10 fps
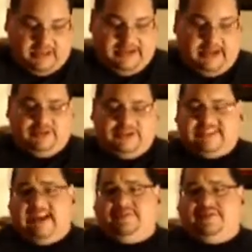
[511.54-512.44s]
Now, this
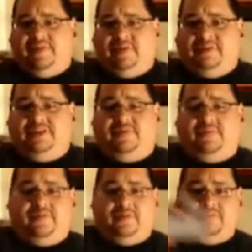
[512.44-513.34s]
game is very
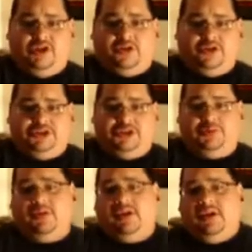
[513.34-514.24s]
different from the other two.
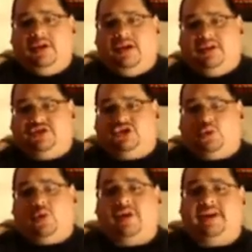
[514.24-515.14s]
The
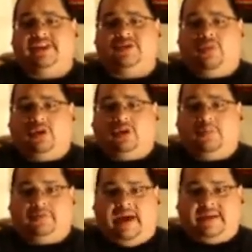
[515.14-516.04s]
story is more
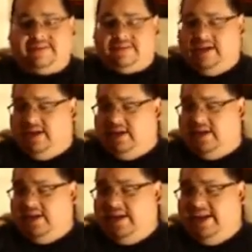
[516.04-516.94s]
complex,
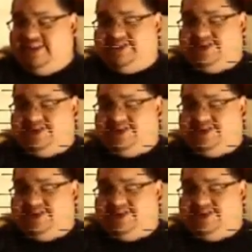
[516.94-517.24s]
it's